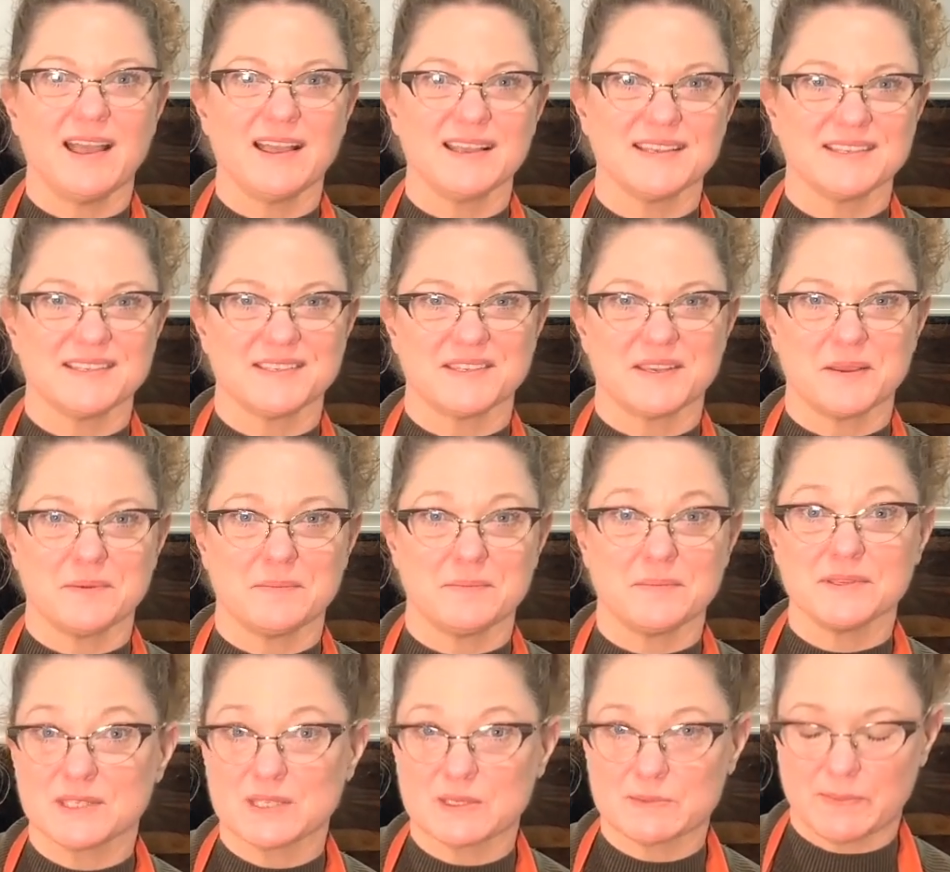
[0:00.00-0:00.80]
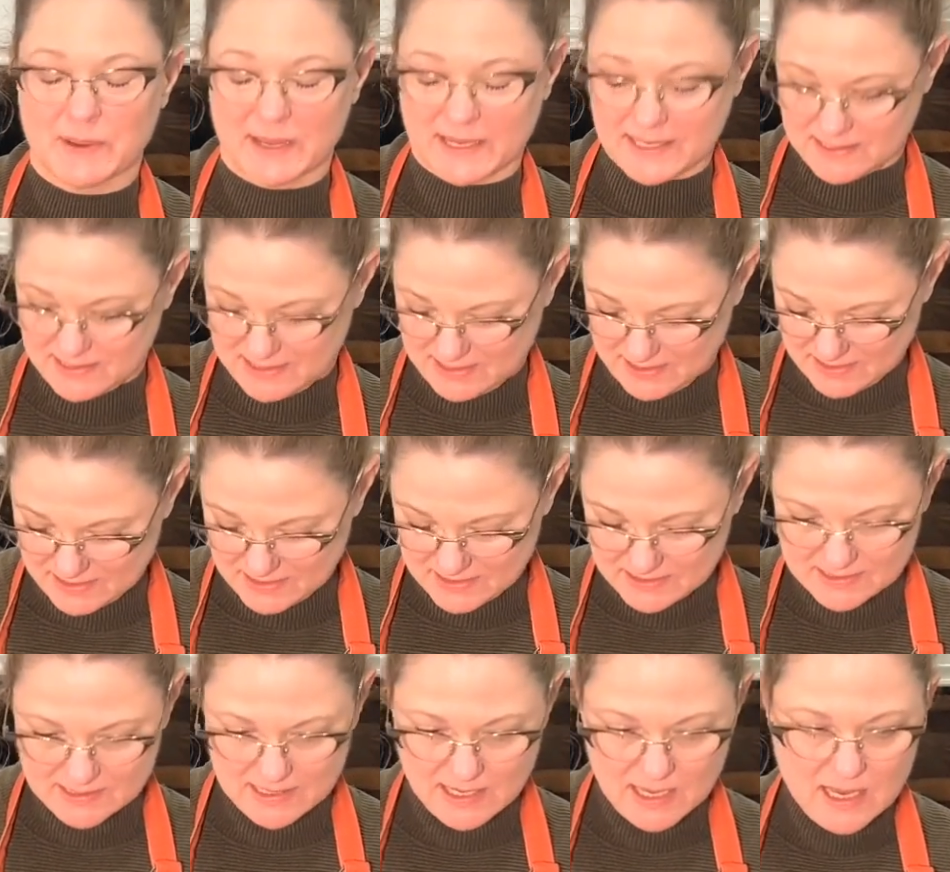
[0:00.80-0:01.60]
as some
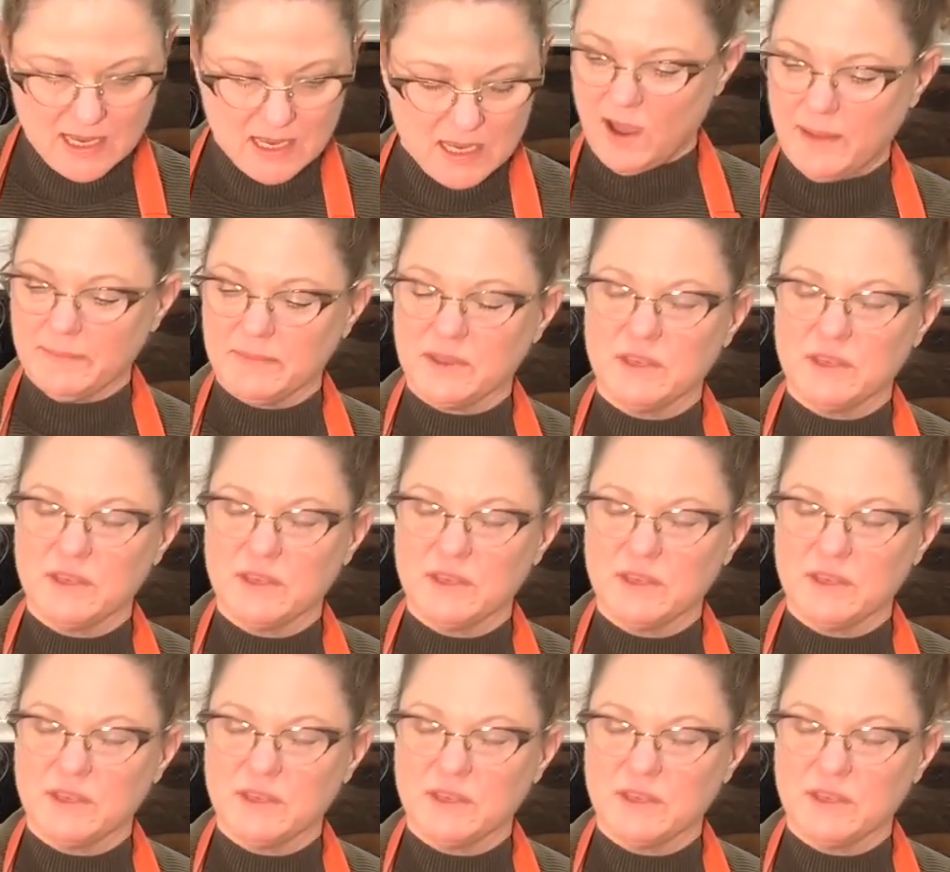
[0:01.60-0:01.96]
spices. I'm